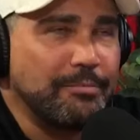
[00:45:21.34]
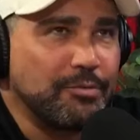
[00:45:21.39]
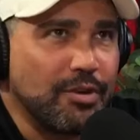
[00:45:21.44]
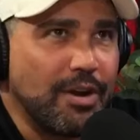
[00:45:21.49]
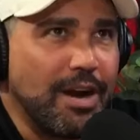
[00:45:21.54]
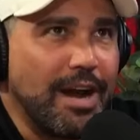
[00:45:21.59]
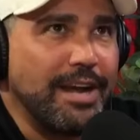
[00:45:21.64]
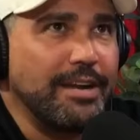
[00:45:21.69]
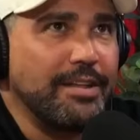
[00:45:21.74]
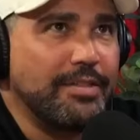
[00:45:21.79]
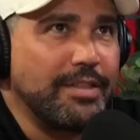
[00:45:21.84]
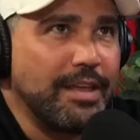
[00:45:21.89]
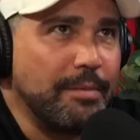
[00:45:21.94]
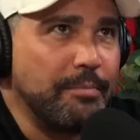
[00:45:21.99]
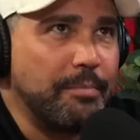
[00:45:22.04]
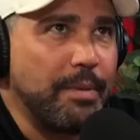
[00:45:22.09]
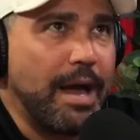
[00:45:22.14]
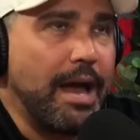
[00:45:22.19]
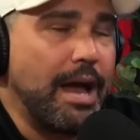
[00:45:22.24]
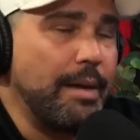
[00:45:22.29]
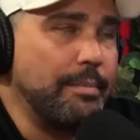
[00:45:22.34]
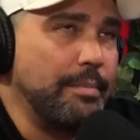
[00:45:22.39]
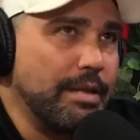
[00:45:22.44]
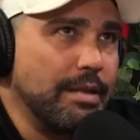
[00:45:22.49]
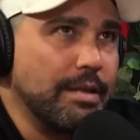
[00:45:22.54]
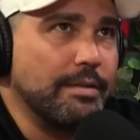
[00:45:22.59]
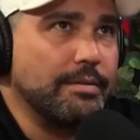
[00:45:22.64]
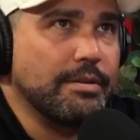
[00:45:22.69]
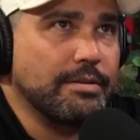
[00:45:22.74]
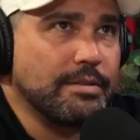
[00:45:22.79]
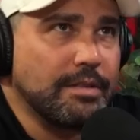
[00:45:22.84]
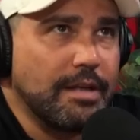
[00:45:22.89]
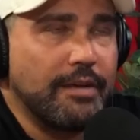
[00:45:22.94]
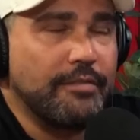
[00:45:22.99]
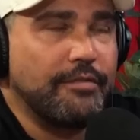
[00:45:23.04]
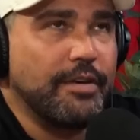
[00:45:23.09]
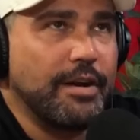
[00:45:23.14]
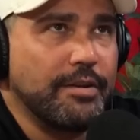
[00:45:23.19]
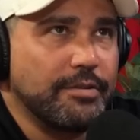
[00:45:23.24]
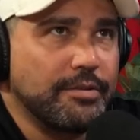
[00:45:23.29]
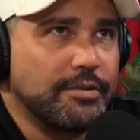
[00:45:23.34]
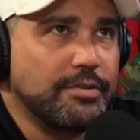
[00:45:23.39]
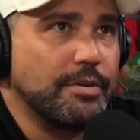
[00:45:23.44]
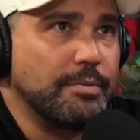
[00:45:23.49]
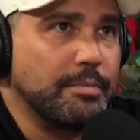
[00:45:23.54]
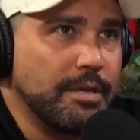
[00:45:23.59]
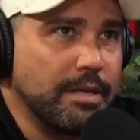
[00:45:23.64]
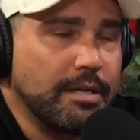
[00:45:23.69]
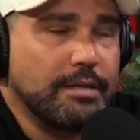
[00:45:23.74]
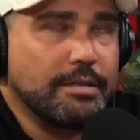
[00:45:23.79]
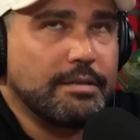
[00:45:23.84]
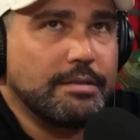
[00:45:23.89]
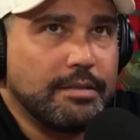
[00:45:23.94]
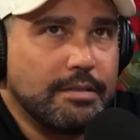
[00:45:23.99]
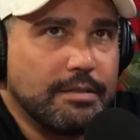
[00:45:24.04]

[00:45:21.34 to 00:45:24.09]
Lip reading: trying to think back. I mean, there's a lot of fighters, so I'm like,